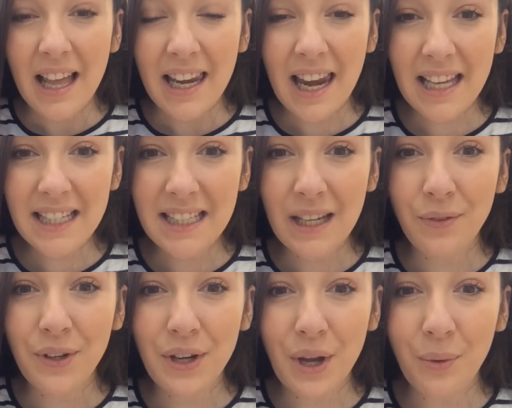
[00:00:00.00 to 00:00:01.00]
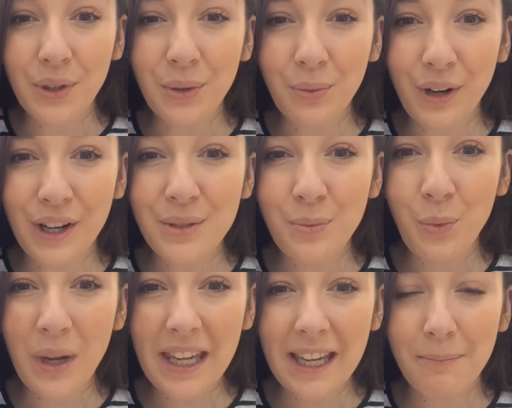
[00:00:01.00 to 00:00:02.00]
Let's see if you know what the word
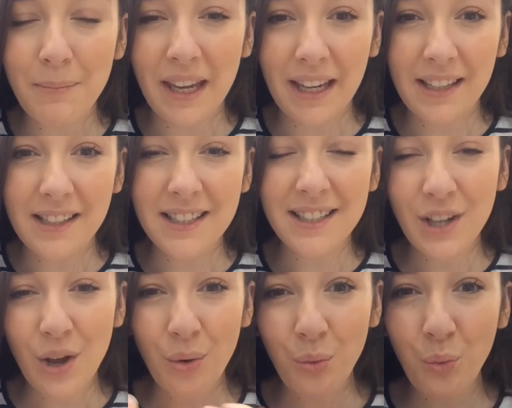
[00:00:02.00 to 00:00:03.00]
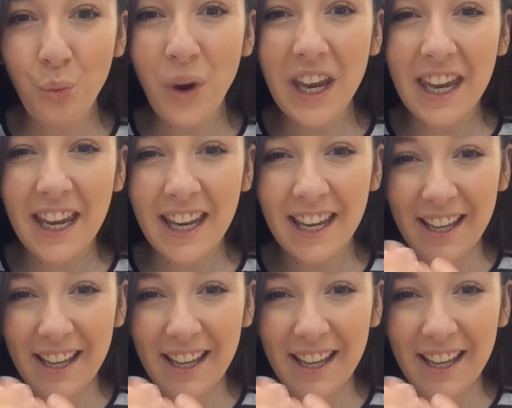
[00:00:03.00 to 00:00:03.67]
weak means. Weak.